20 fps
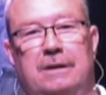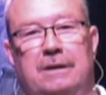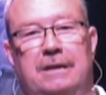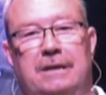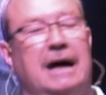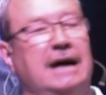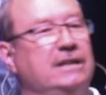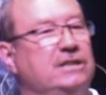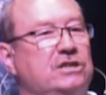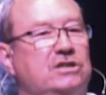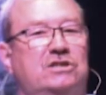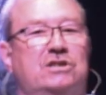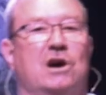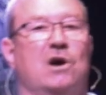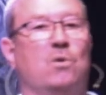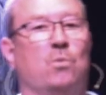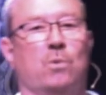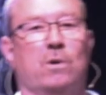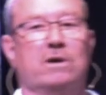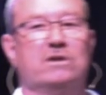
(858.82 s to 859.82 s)
Not just
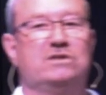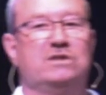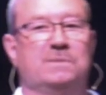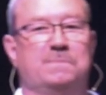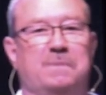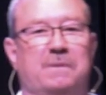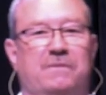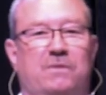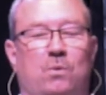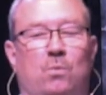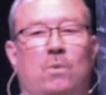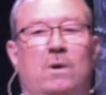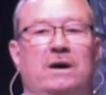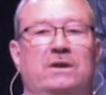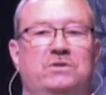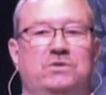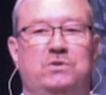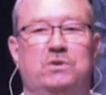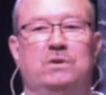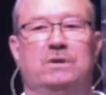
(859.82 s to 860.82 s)
our worship of the
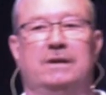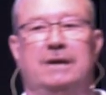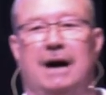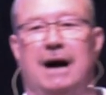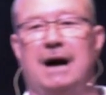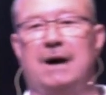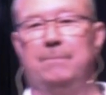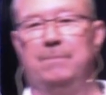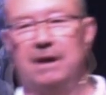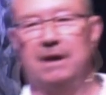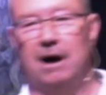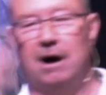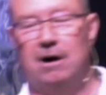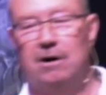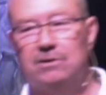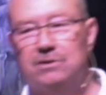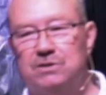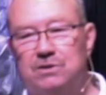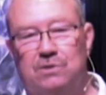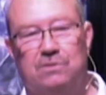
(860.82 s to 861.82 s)
one true God, but
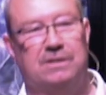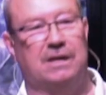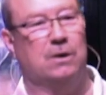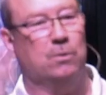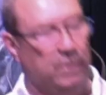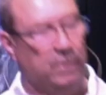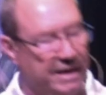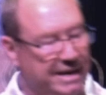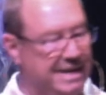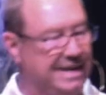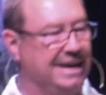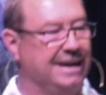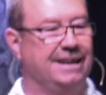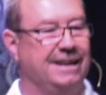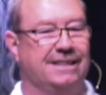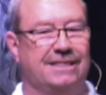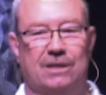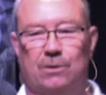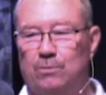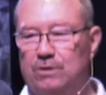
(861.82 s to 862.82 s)
also that we get
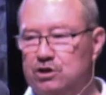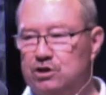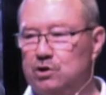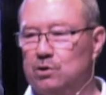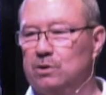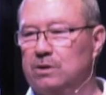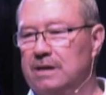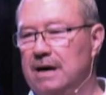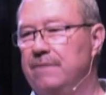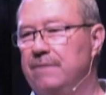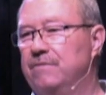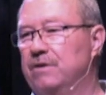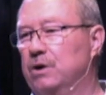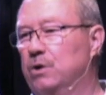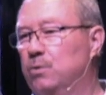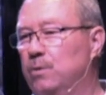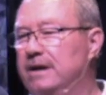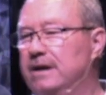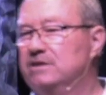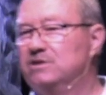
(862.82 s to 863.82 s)
it, that we show love
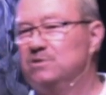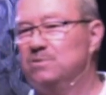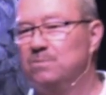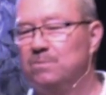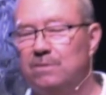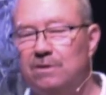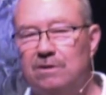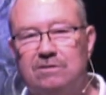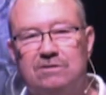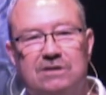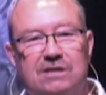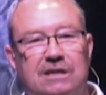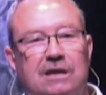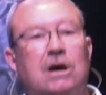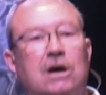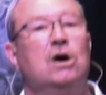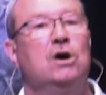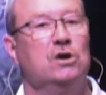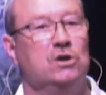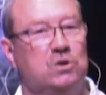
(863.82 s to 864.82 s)
and grace and mercy
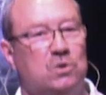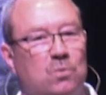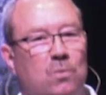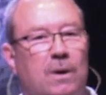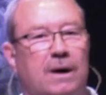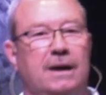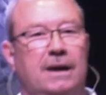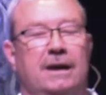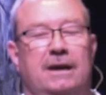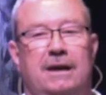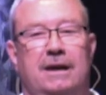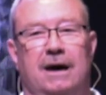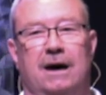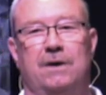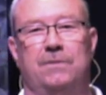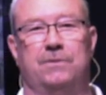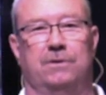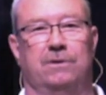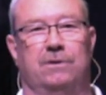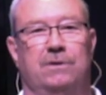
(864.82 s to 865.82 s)
to one
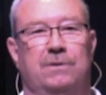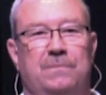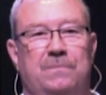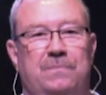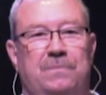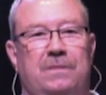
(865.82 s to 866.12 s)
another.